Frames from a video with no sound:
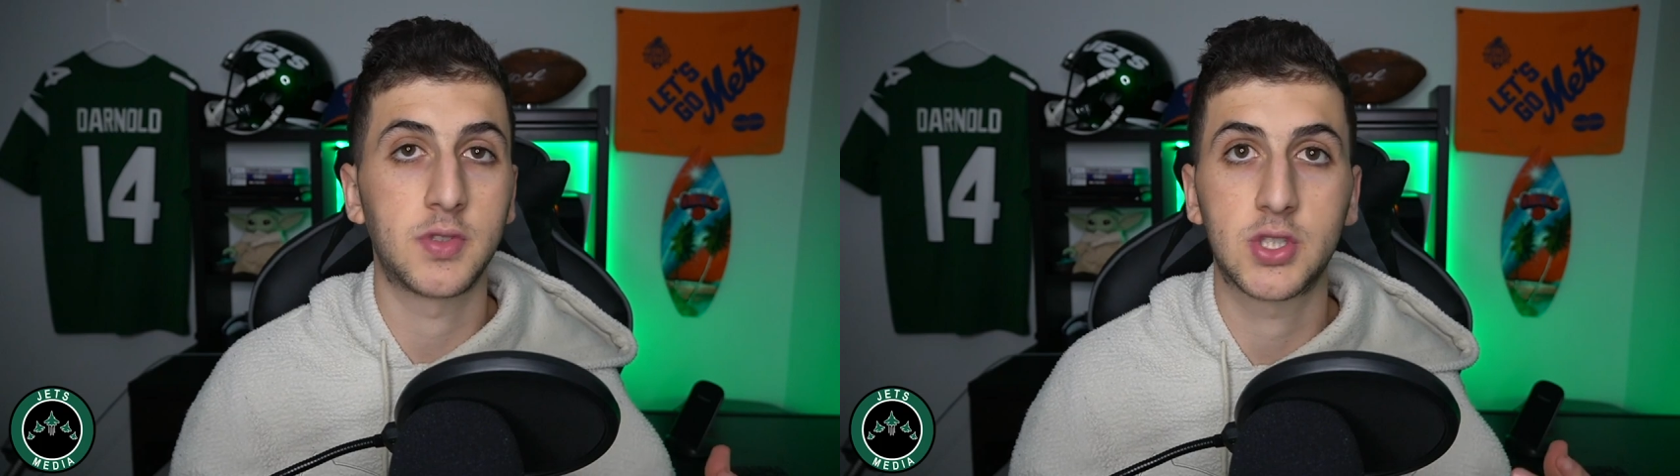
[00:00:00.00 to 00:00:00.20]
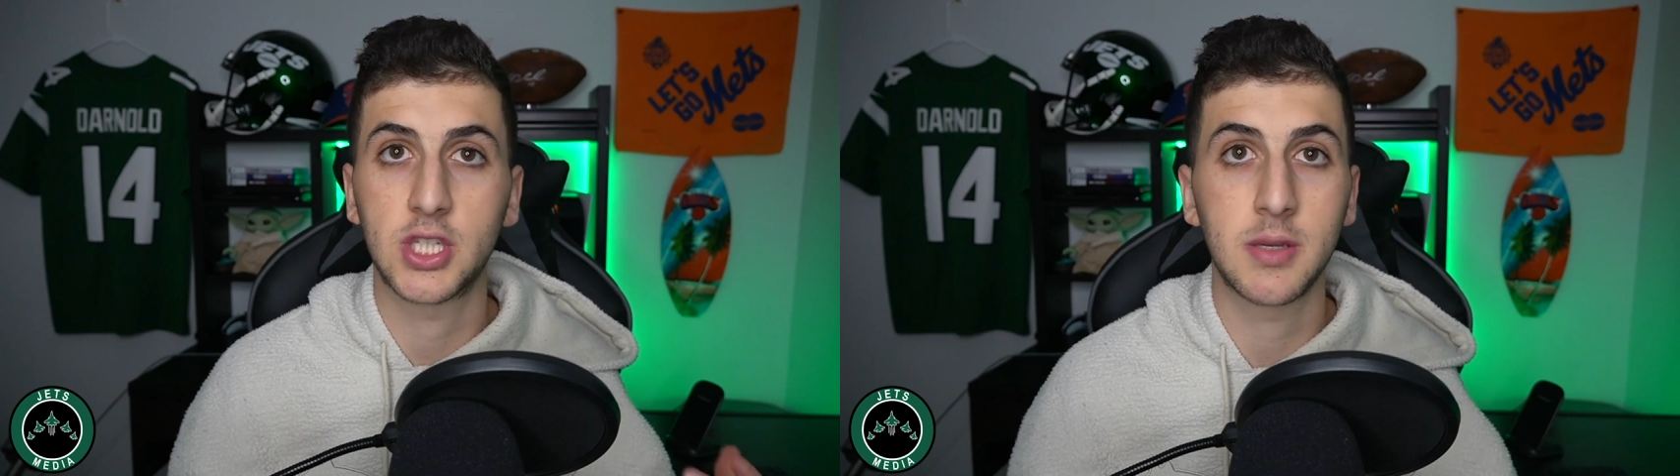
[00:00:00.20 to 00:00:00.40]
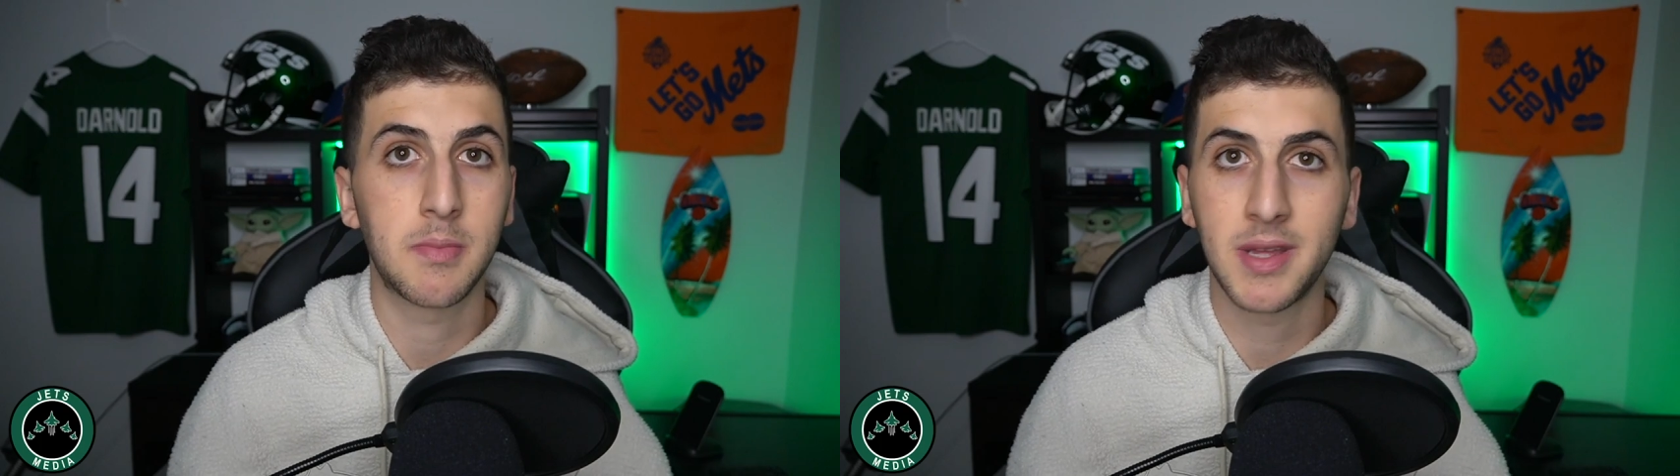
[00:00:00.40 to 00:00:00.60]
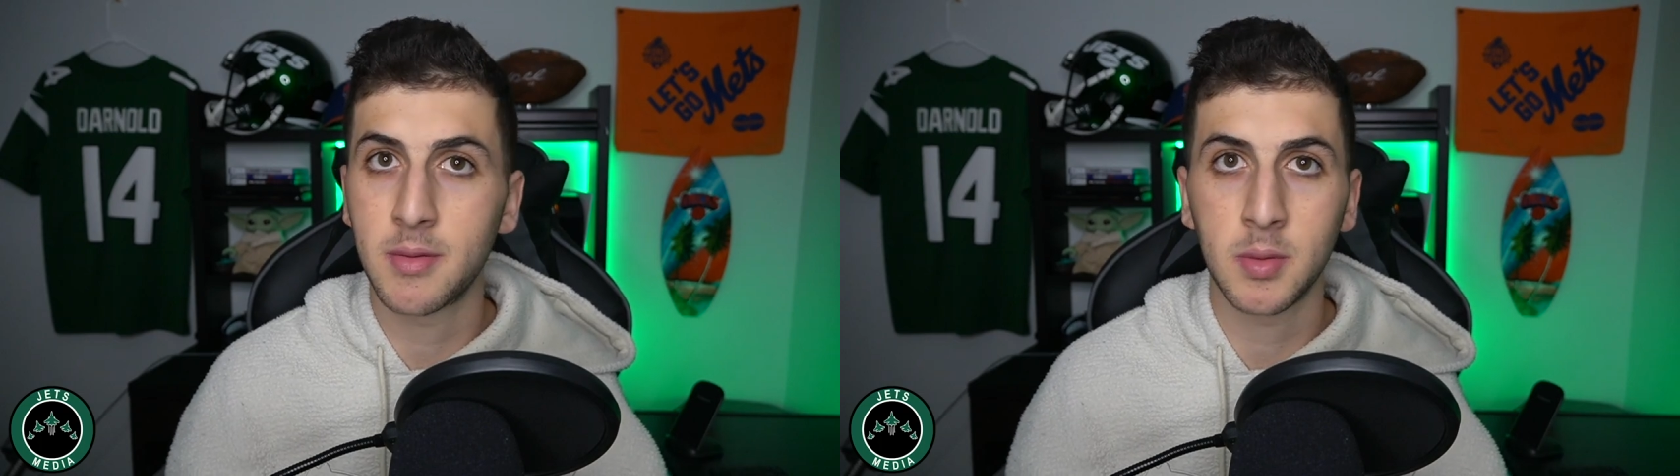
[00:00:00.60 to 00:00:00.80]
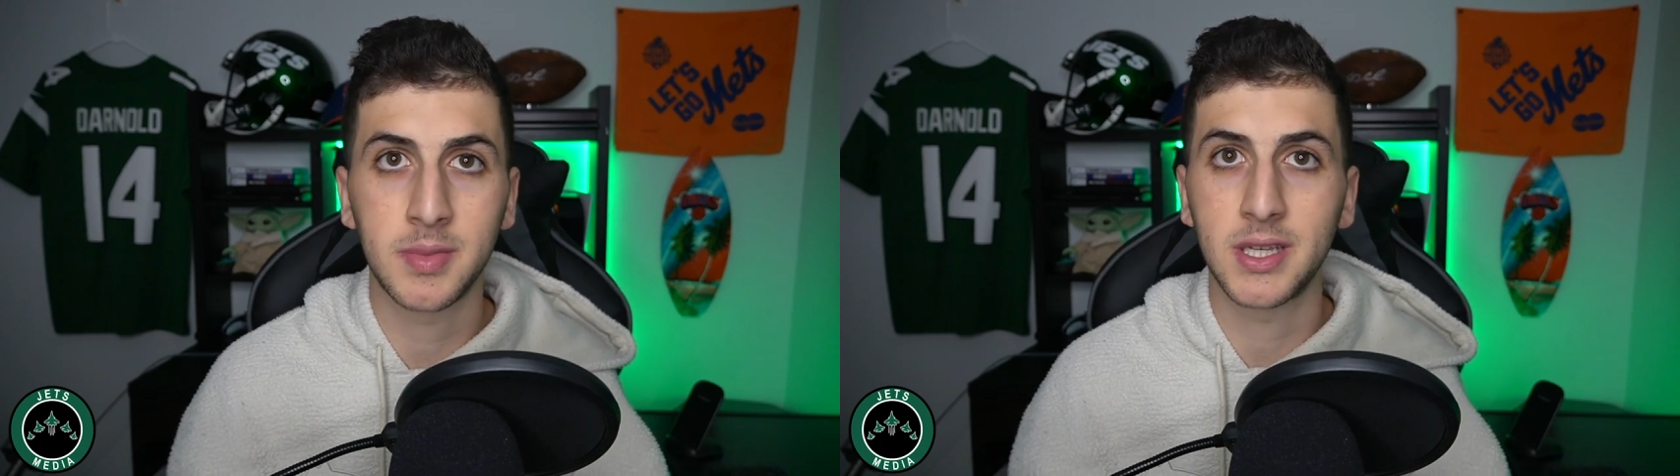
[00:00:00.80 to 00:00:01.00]
cheap
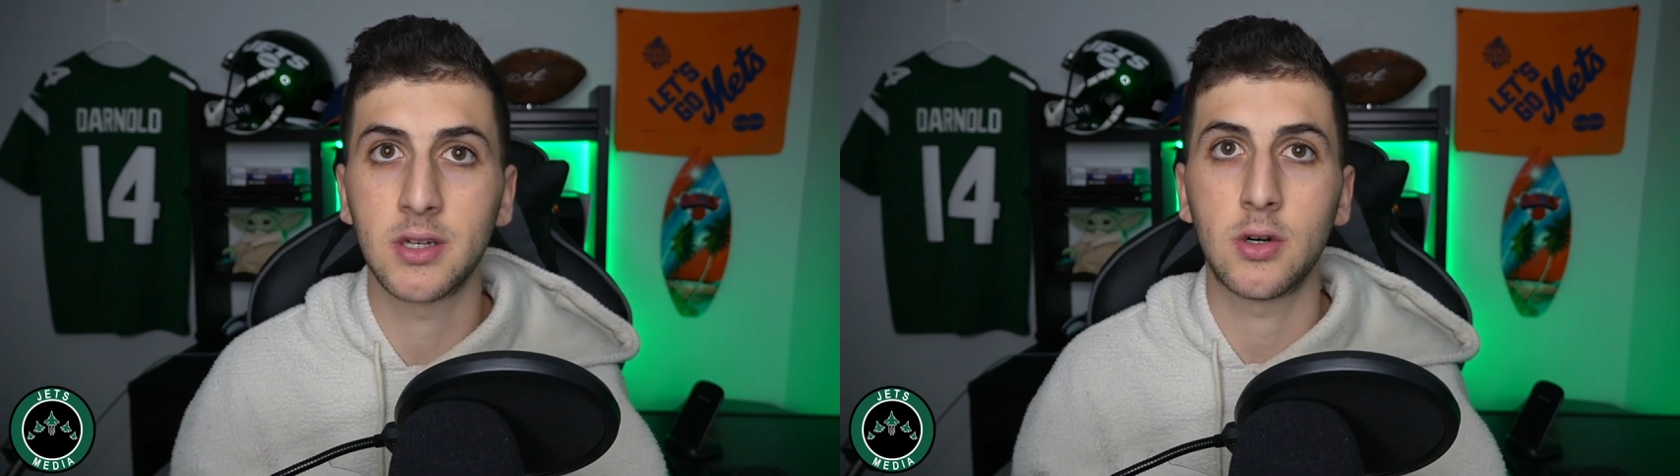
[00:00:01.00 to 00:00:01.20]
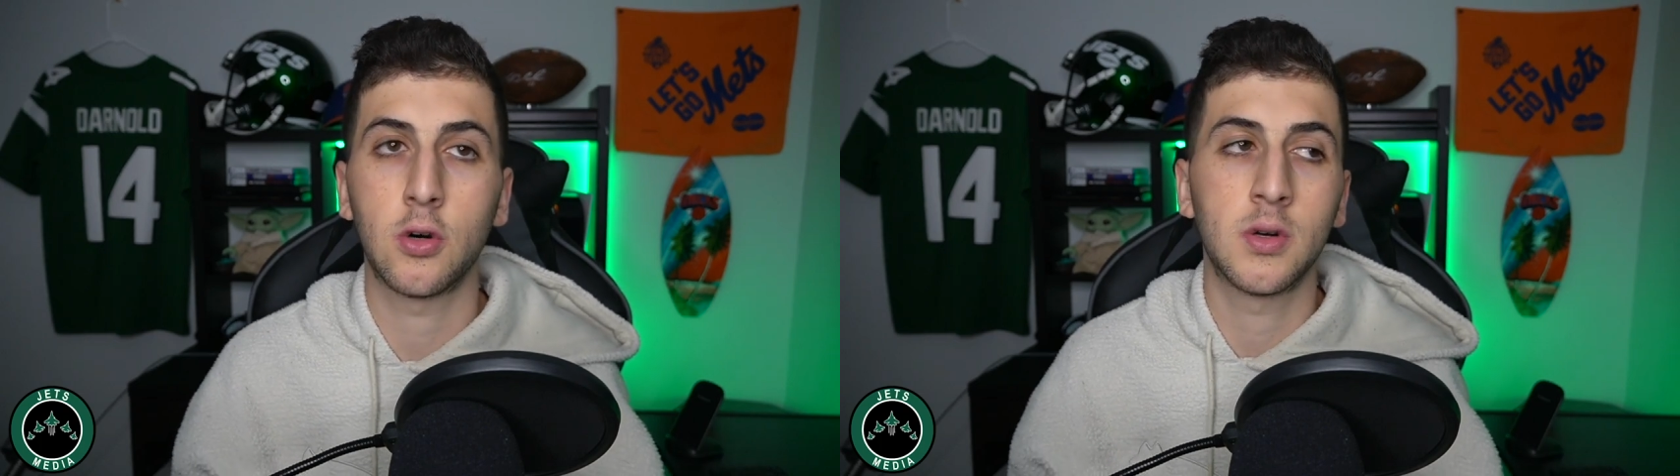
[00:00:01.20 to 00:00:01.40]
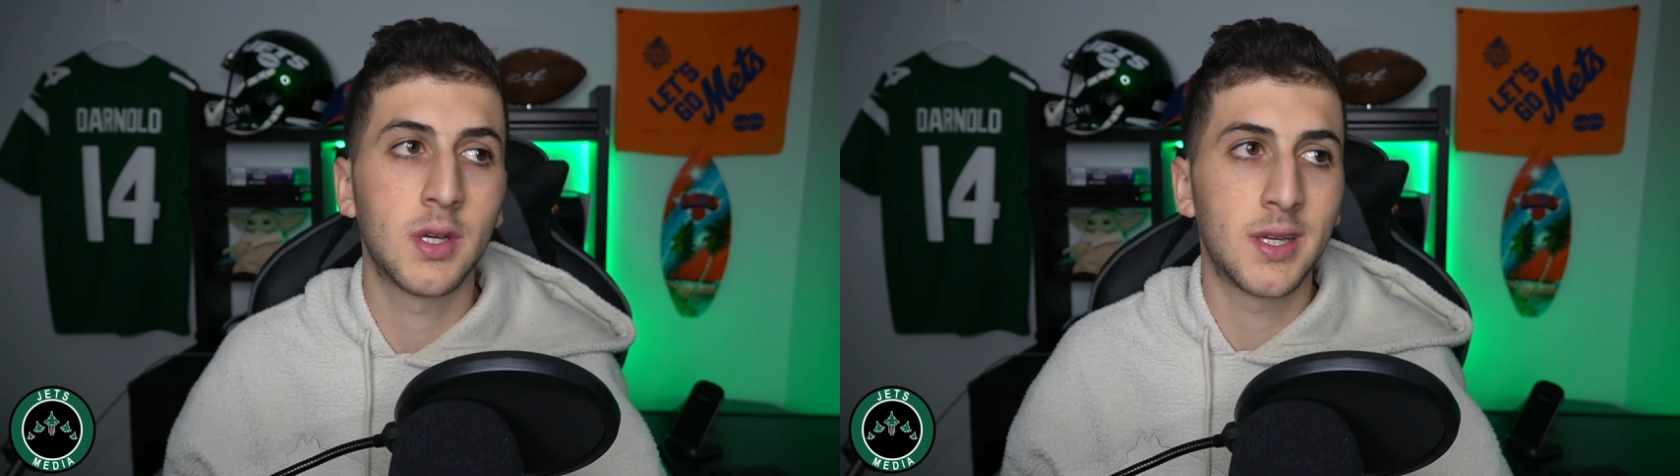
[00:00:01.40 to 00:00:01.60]
minimum deal,